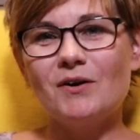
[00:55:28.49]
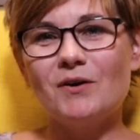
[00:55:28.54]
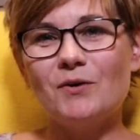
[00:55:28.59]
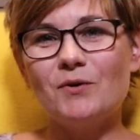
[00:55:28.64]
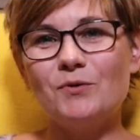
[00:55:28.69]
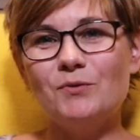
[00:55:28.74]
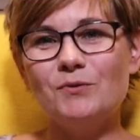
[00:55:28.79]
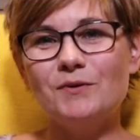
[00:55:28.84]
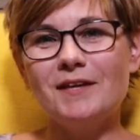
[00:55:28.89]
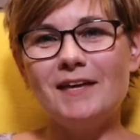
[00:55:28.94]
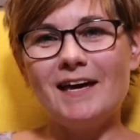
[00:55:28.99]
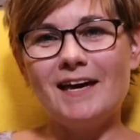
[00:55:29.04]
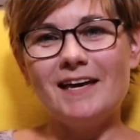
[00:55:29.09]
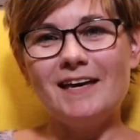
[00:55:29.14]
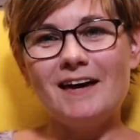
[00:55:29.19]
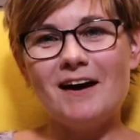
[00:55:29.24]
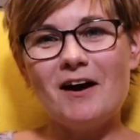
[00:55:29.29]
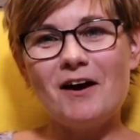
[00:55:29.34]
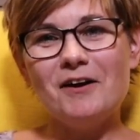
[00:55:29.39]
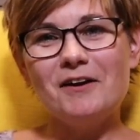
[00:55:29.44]
Okay,
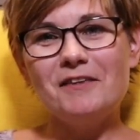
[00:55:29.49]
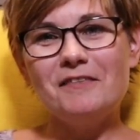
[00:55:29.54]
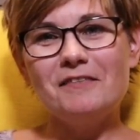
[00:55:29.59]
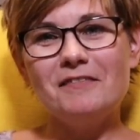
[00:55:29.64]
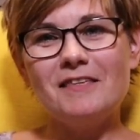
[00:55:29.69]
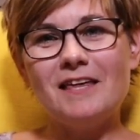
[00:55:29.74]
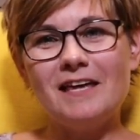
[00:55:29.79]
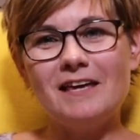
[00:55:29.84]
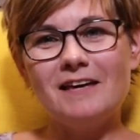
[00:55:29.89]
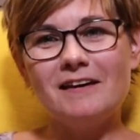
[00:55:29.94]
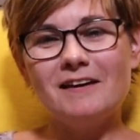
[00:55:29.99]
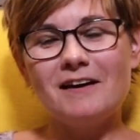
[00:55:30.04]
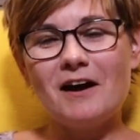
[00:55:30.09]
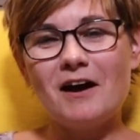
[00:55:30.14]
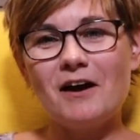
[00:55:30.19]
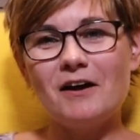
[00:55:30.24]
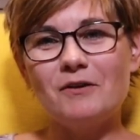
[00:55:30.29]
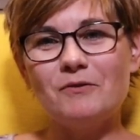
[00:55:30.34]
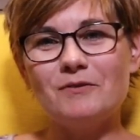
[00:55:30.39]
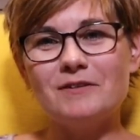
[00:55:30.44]
I think
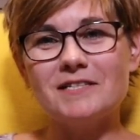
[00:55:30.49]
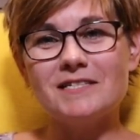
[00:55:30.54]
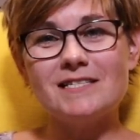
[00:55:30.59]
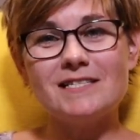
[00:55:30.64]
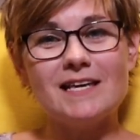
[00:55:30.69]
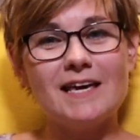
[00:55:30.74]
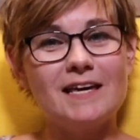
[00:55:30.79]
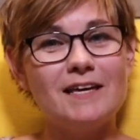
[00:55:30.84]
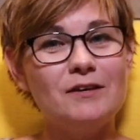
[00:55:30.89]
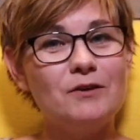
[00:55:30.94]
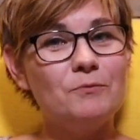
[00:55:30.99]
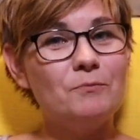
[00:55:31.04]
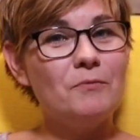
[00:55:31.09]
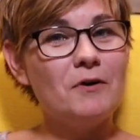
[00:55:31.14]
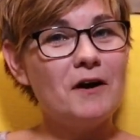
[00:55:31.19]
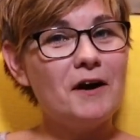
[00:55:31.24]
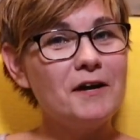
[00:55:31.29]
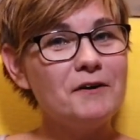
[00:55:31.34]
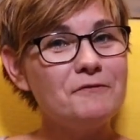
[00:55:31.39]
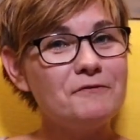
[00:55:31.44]
I will say
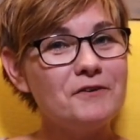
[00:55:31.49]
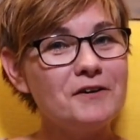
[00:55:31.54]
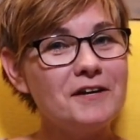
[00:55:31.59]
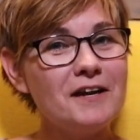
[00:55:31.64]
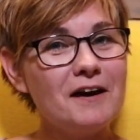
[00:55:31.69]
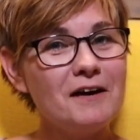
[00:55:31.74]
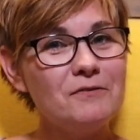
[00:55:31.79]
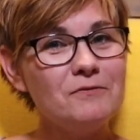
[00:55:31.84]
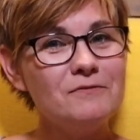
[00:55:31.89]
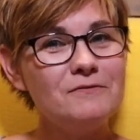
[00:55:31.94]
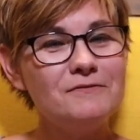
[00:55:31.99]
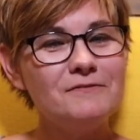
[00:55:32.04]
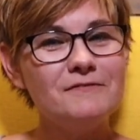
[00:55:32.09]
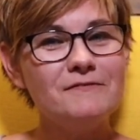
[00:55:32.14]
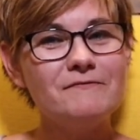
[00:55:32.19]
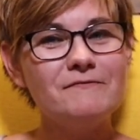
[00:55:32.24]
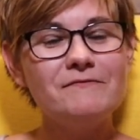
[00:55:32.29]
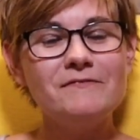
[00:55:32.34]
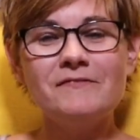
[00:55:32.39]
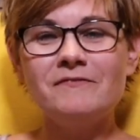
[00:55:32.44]
goodbye for now.
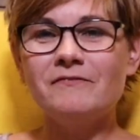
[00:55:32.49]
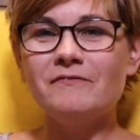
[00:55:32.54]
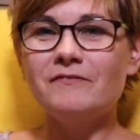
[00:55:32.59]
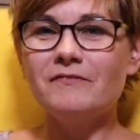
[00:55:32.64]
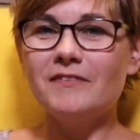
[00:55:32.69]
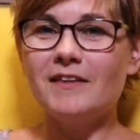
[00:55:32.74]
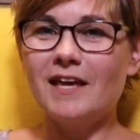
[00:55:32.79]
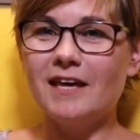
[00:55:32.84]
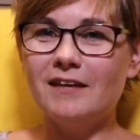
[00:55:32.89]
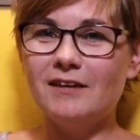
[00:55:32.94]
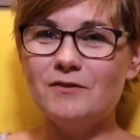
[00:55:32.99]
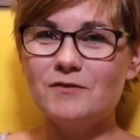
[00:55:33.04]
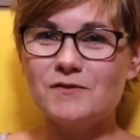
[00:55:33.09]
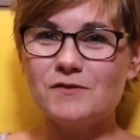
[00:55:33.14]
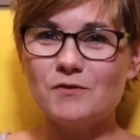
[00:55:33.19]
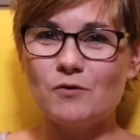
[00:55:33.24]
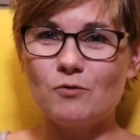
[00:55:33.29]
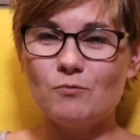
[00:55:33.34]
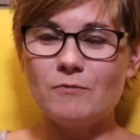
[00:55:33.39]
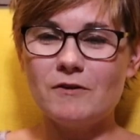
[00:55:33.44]
Thank you
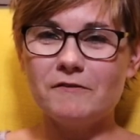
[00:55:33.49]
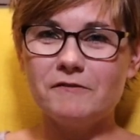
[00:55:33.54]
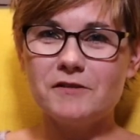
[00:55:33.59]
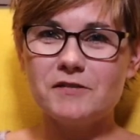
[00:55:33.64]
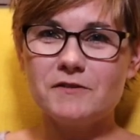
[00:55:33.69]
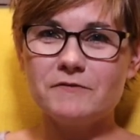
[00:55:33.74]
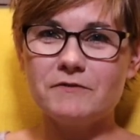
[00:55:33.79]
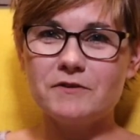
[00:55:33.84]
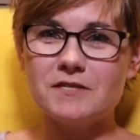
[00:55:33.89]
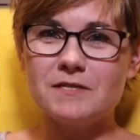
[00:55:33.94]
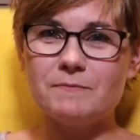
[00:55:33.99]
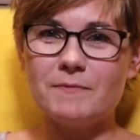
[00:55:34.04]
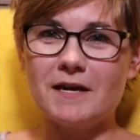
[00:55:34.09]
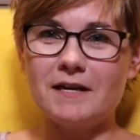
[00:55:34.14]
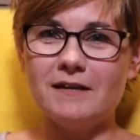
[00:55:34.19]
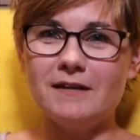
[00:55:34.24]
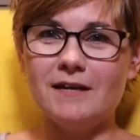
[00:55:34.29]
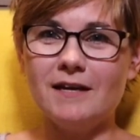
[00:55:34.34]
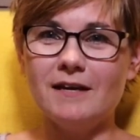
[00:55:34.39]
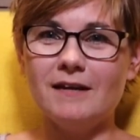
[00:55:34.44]
so much for
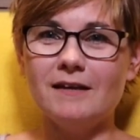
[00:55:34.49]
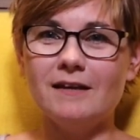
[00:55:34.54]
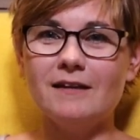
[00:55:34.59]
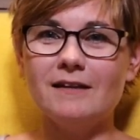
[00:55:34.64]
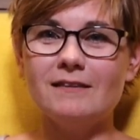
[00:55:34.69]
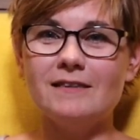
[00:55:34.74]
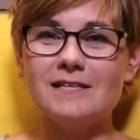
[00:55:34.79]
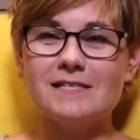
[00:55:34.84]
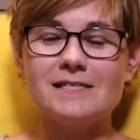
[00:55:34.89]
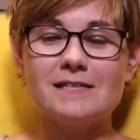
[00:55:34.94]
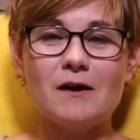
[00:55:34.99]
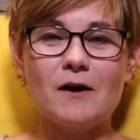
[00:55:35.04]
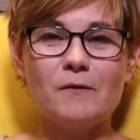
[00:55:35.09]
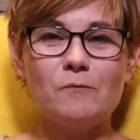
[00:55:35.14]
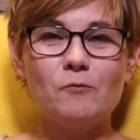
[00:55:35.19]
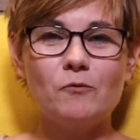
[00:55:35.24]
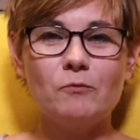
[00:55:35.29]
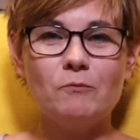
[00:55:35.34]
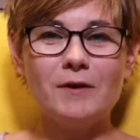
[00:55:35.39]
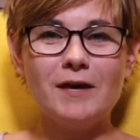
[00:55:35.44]
spending this time
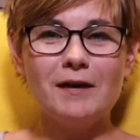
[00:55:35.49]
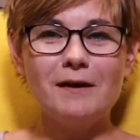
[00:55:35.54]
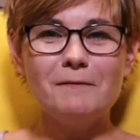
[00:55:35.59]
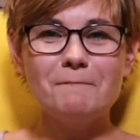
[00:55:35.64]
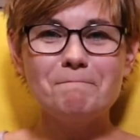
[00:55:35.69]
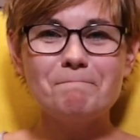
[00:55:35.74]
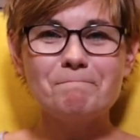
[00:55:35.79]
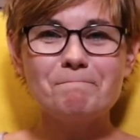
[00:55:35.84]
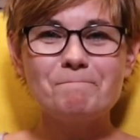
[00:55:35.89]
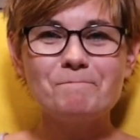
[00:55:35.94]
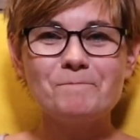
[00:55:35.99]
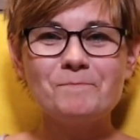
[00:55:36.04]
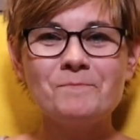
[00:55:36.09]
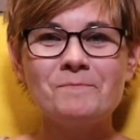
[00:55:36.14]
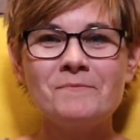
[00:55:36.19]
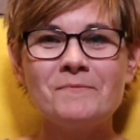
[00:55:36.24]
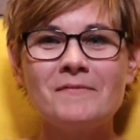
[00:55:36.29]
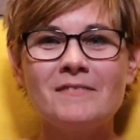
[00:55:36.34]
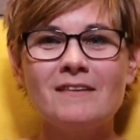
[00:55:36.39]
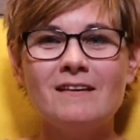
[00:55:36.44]
with me.
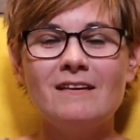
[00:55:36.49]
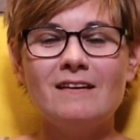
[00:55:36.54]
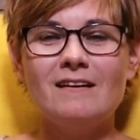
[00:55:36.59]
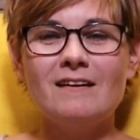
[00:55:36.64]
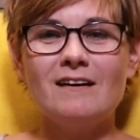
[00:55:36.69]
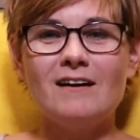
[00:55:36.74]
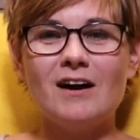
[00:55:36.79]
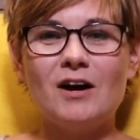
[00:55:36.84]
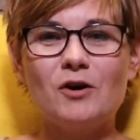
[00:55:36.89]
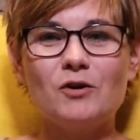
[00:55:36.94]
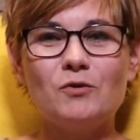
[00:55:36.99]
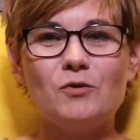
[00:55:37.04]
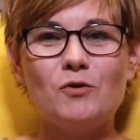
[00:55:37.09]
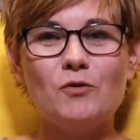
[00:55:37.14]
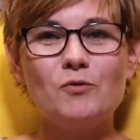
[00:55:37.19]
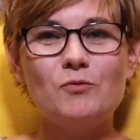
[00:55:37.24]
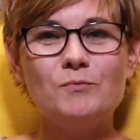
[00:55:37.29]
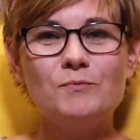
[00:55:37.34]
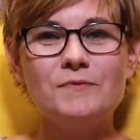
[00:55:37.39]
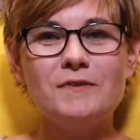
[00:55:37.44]
I
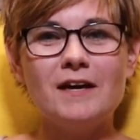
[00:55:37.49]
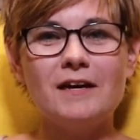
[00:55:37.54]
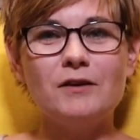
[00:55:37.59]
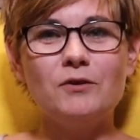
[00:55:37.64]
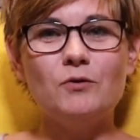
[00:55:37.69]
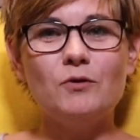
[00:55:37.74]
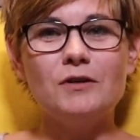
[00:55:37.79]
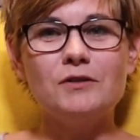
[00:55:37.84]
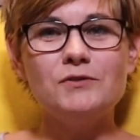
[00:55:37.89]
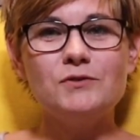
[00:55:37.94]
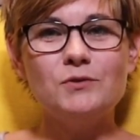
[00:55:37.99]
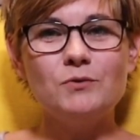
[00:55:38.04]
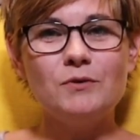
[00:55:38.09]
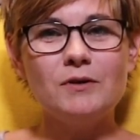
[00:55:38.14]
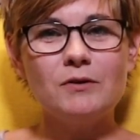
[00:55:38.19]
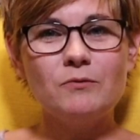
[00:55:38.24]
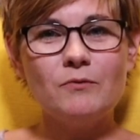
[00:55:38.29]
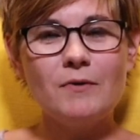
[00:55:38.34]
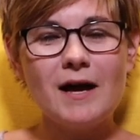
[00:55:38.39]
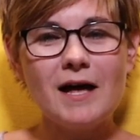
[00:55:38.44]
hope that you are
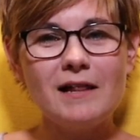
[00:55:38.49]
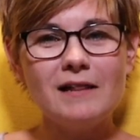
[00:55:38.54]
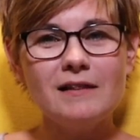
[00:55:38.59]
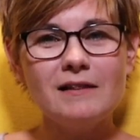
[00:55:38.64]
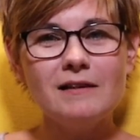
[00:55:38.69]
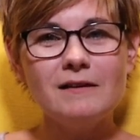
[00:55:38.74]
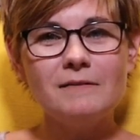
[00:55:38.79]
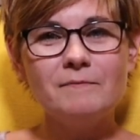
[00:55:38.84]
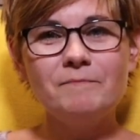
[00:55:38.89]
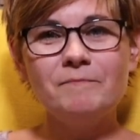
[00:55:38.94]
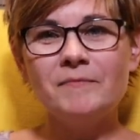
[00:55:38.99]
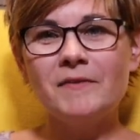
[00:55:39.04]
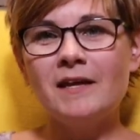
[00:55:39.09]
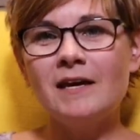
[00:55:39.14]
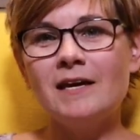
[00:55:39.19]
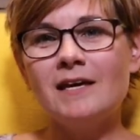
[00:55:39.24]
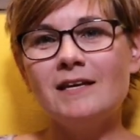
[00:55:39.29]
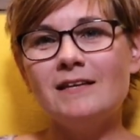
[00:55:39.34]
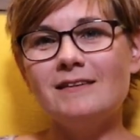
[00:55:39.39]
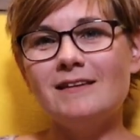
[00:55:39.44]
doing well,
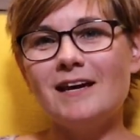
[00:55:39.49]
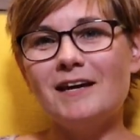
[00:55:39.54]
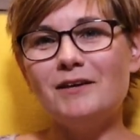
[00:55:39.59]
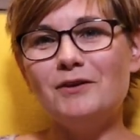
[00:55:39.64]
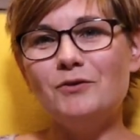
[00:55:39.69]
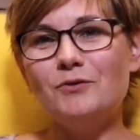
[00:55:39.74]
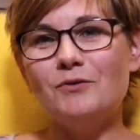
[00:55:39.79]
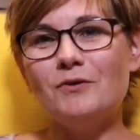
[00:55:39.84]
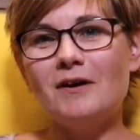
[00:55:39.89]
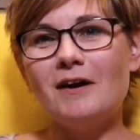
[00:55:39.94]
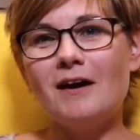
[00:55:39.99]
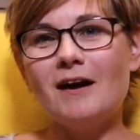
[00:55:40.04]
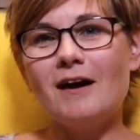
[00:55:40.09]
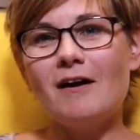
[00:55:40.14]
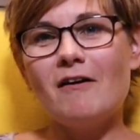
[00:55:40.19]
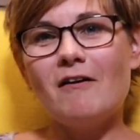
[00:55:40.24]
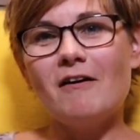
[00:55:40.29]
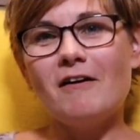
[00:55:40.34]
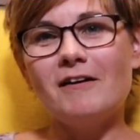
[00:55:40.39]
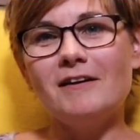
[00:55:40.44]
that you
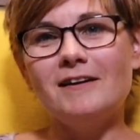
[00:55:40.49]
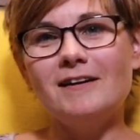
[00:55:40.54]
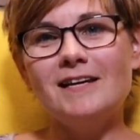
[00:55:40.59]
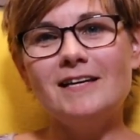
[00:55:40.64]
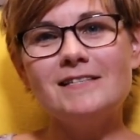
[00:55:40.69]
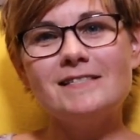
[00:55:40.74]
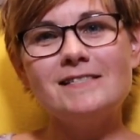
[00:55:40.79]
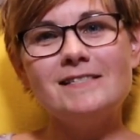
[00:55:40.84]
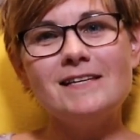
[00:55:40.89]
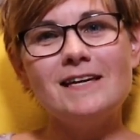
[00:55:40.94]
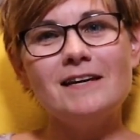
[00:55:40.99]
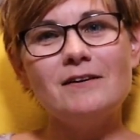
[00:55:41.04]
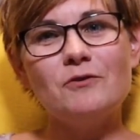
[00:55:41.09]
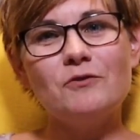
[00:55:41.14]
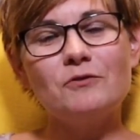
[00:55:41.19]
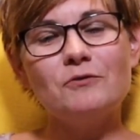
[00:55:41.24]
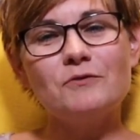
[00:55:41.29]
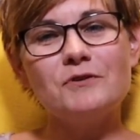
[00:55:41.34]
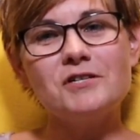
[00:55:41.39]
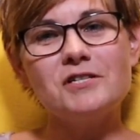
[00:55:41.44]
are knitting
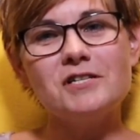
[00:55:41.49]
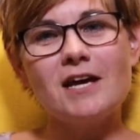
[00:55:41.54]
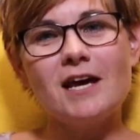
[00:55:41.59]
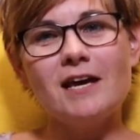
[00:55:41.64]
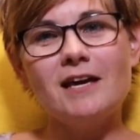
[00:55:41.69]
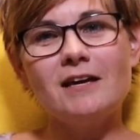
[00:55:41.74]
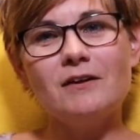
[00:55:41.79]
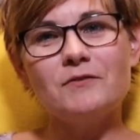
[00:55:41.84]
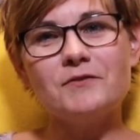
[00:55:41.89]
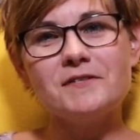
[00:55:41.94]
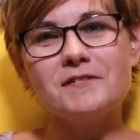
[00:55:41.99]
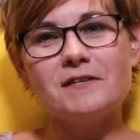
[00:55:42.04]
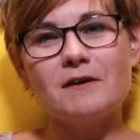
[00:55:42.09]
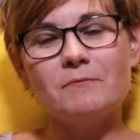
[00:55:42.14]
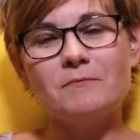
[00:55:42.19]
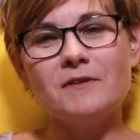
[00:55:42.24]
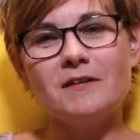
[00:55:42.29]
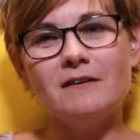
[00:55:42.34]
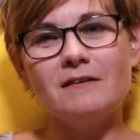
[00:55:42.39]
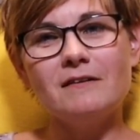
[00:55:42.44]
or crocheting or
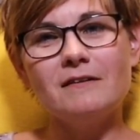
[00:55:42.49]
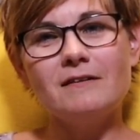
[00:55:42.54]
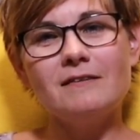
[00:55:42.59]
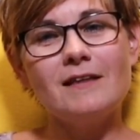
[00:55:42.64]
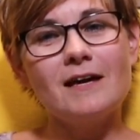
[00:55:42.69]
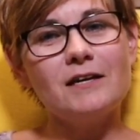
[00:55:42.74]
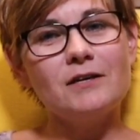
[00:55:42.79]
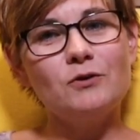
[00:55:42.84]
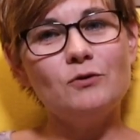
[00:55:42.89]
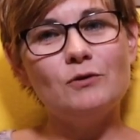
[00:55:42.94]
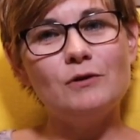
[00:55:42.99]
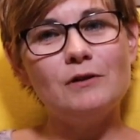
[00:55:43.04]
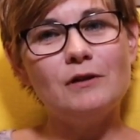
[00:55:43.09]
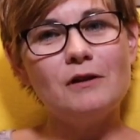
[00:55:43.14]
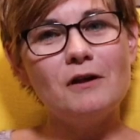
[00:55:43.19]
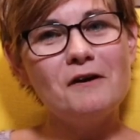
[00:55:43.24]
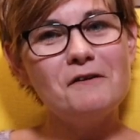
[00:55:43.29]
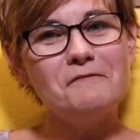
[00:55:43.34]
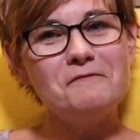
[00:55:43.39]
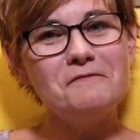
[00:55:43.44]
something that you
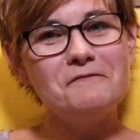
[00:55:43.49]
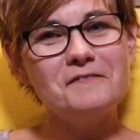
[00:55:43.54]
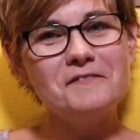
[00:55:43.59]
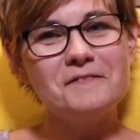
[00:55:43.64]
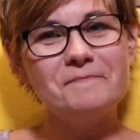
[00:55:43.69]
love,